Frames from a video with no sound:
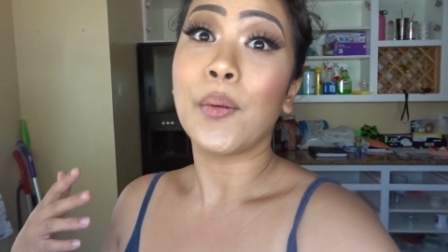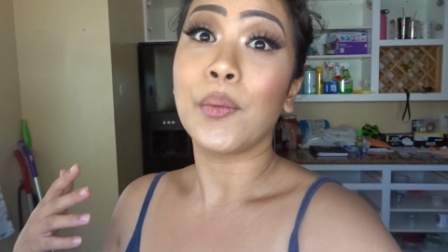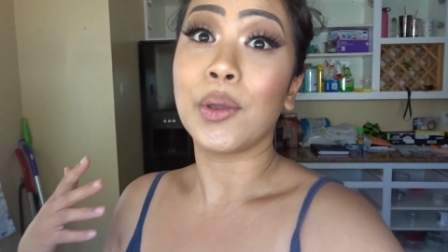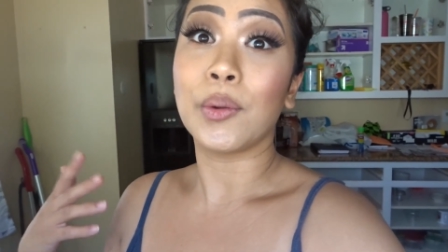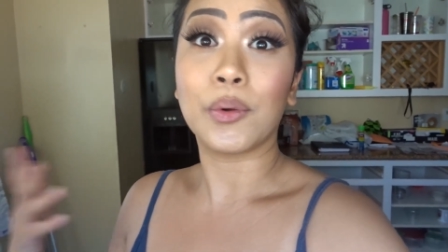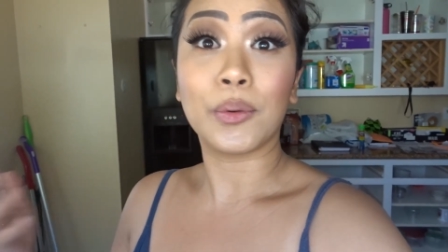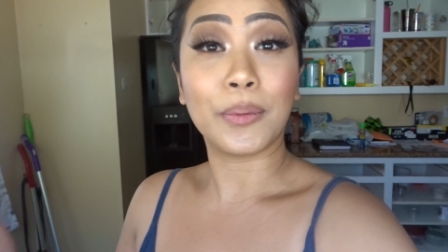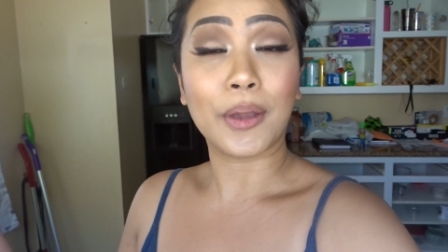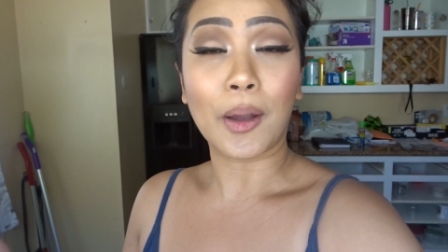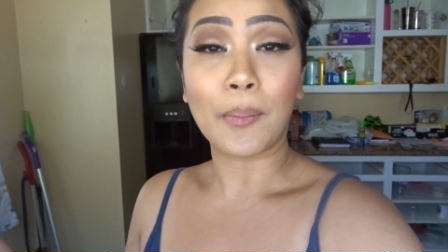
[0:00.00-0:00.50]

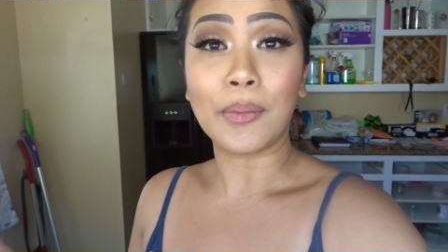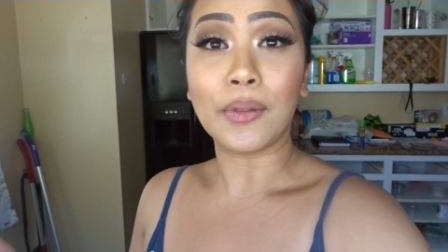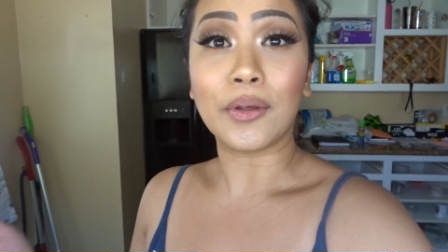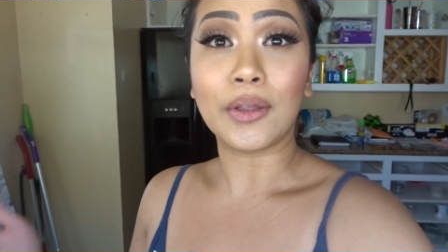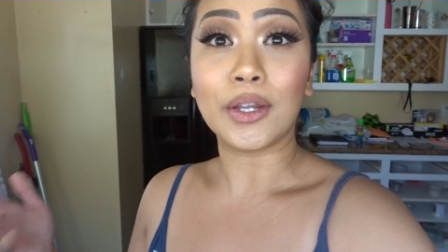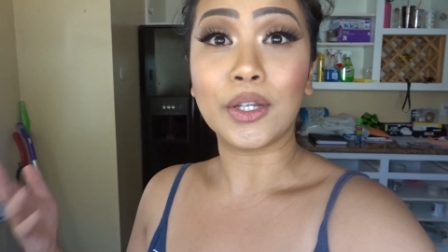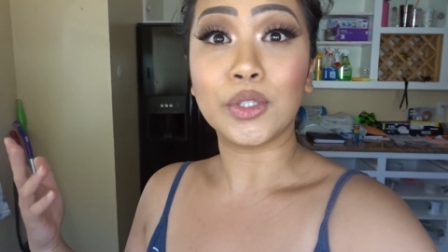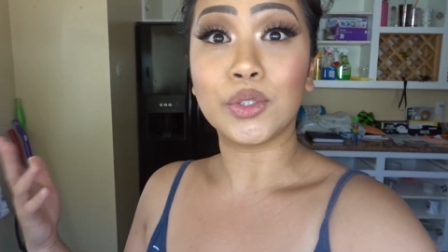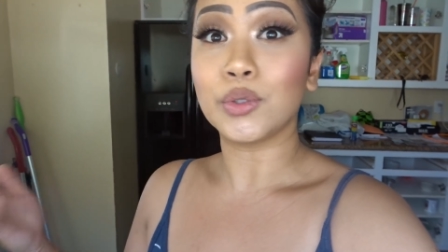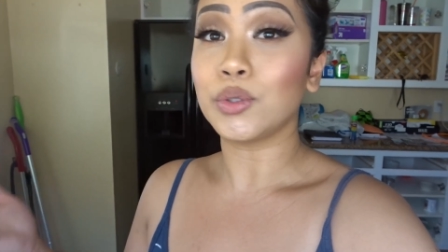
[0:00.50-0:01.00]
we would be
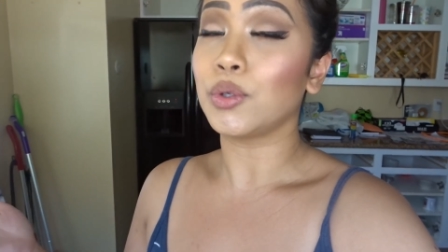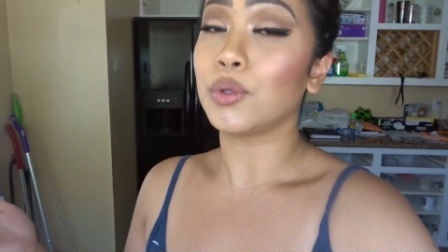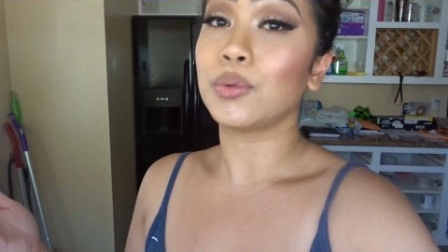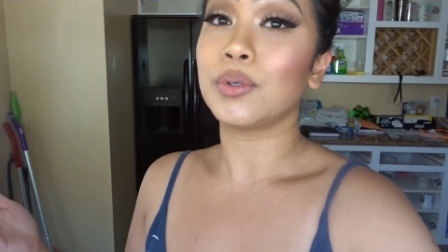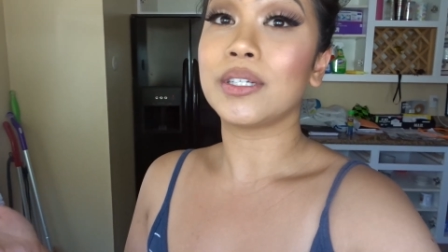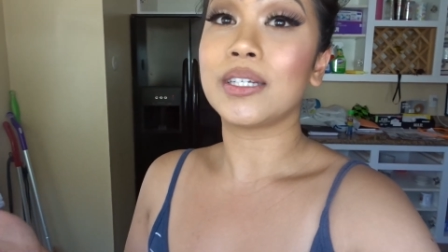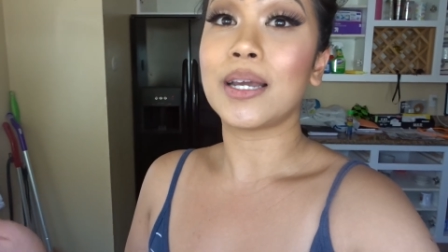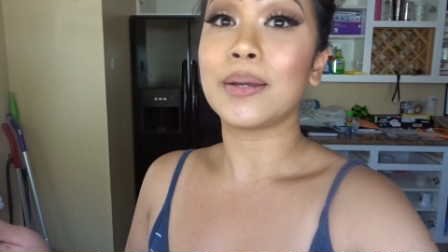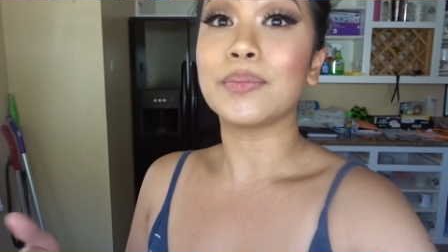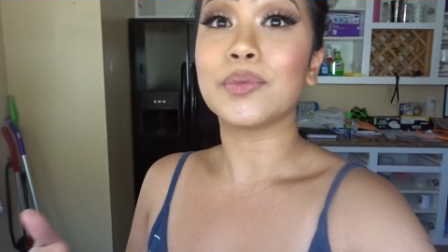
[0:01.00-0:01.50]
uploading two to
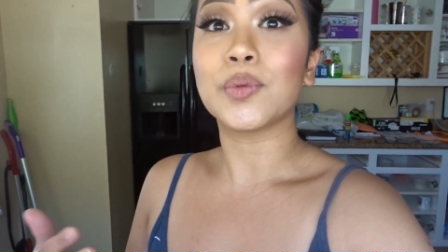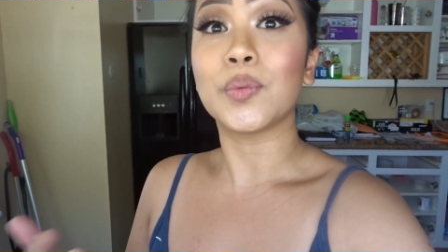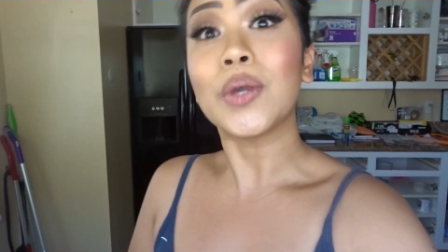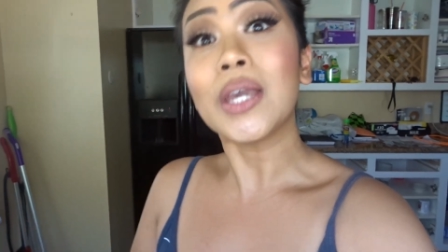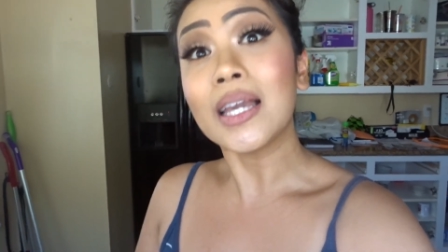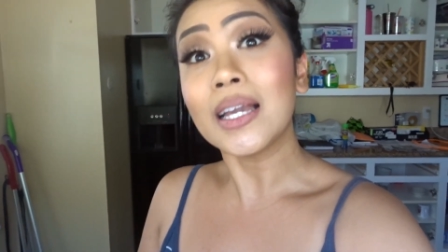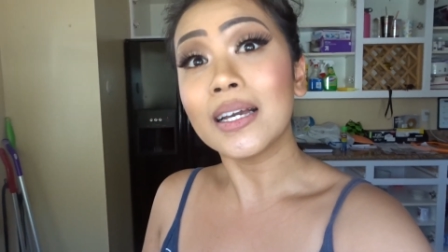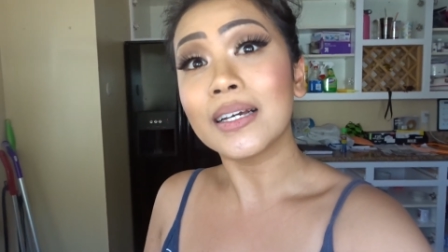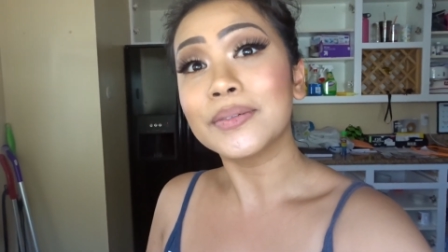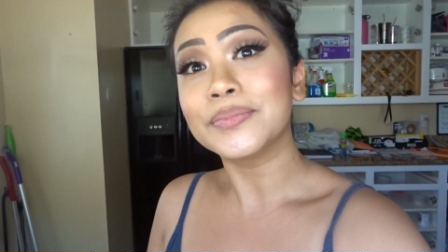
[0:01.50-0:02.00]
three times a
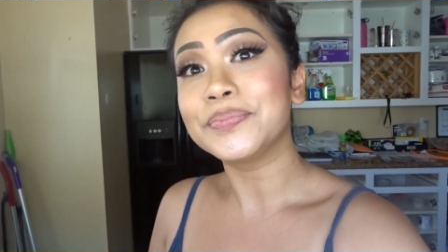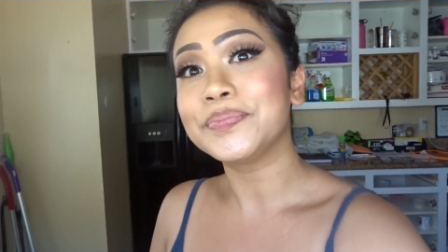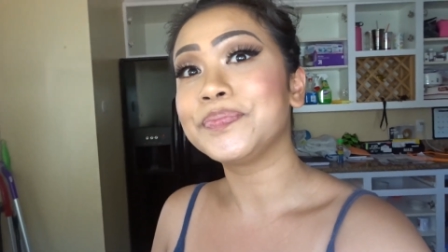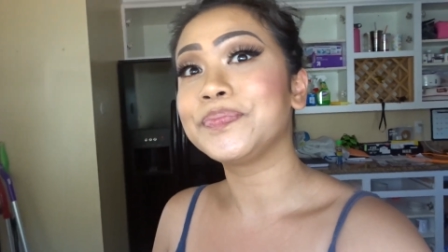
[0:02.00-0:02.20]
week